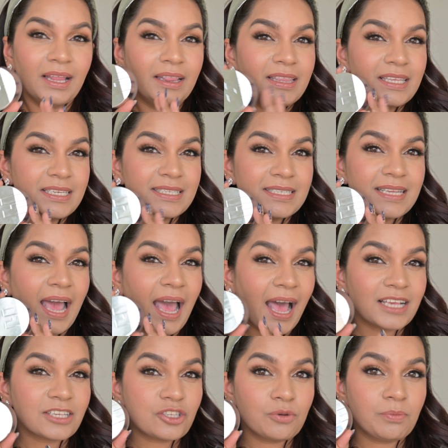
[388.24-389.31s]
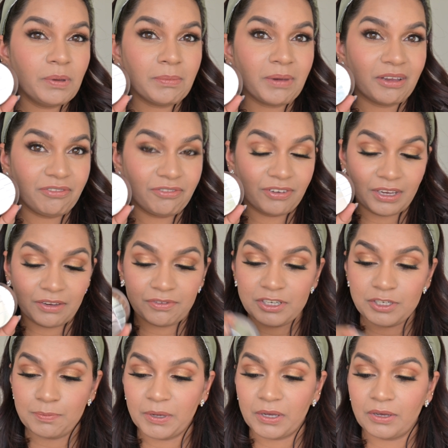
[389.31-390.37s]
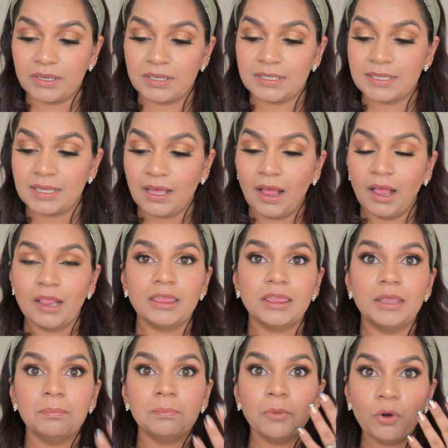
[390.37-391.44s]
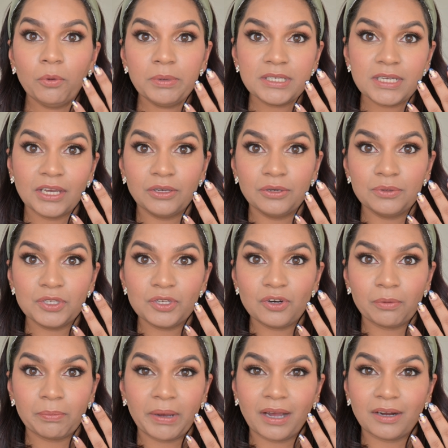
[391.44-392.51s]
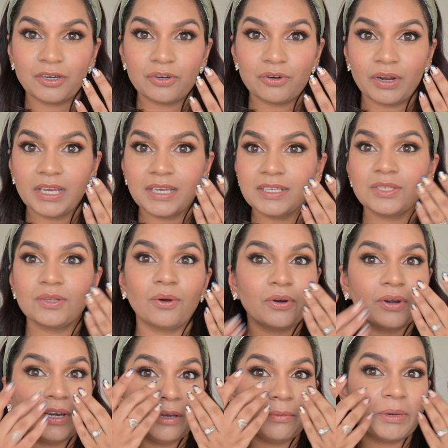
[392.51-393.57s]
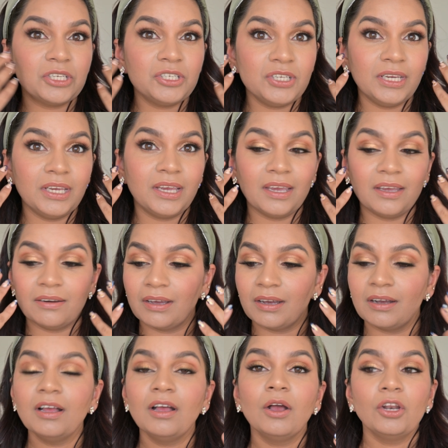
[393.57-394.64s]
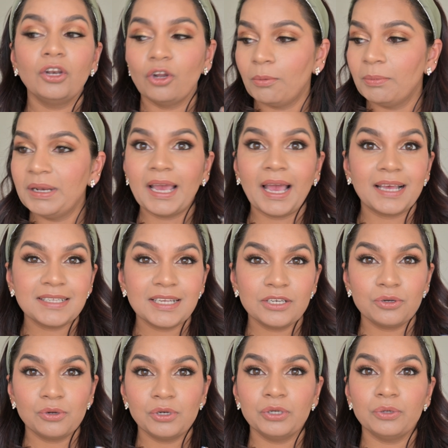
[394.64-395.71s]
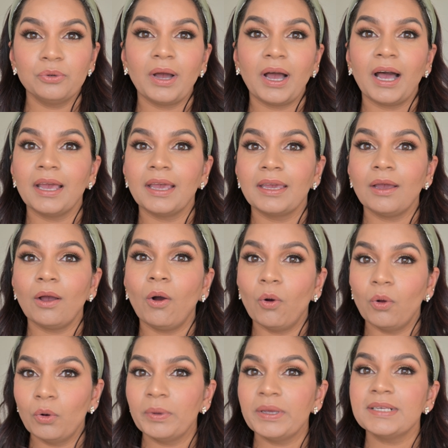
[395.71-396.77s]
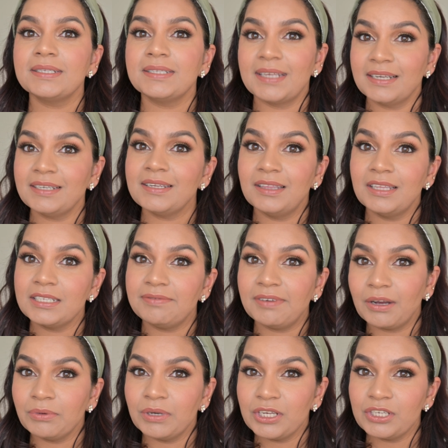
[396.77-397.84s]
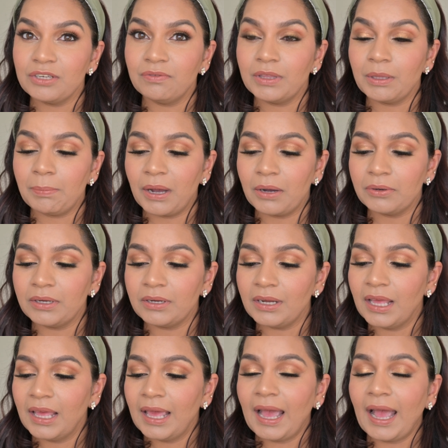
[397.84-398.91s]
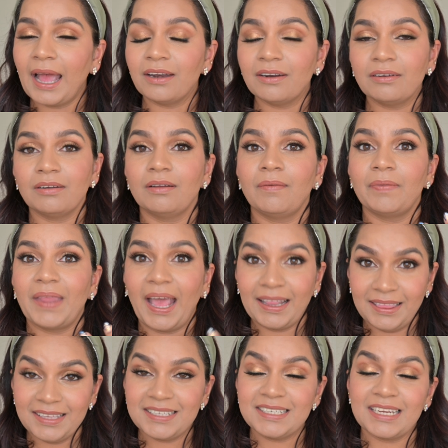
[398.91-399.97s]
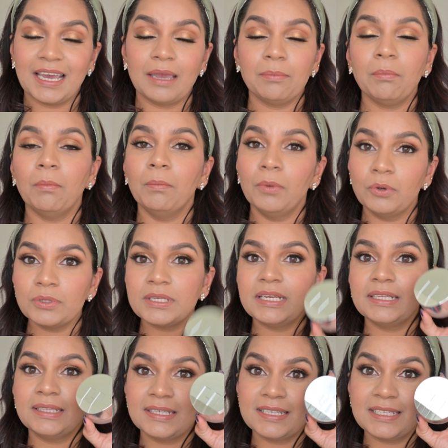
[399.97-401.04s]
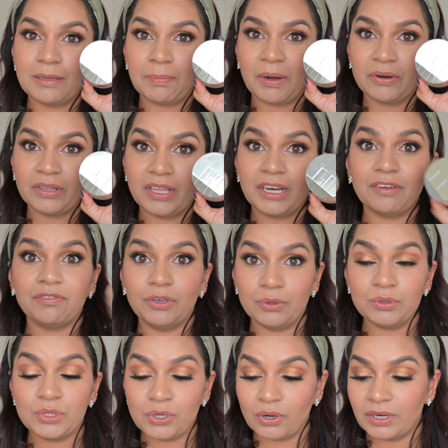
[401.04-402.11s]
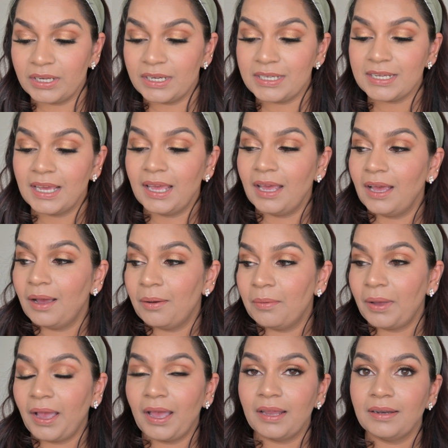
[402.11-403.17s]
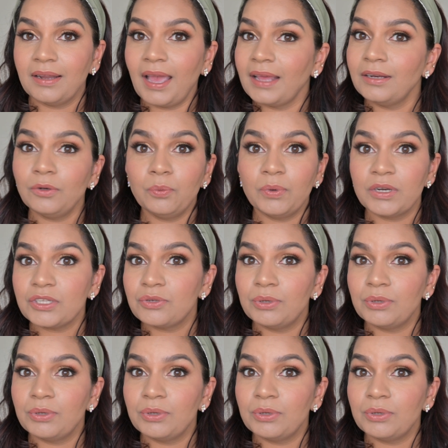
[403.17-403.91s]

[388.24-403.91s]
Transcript: this has to be my favorite because the moment I use it on my under eyes or near my cheek area, normally, as I told you, I always set this foundation with the powder. And at this time, mostly this is the powder that I've used on it. And it works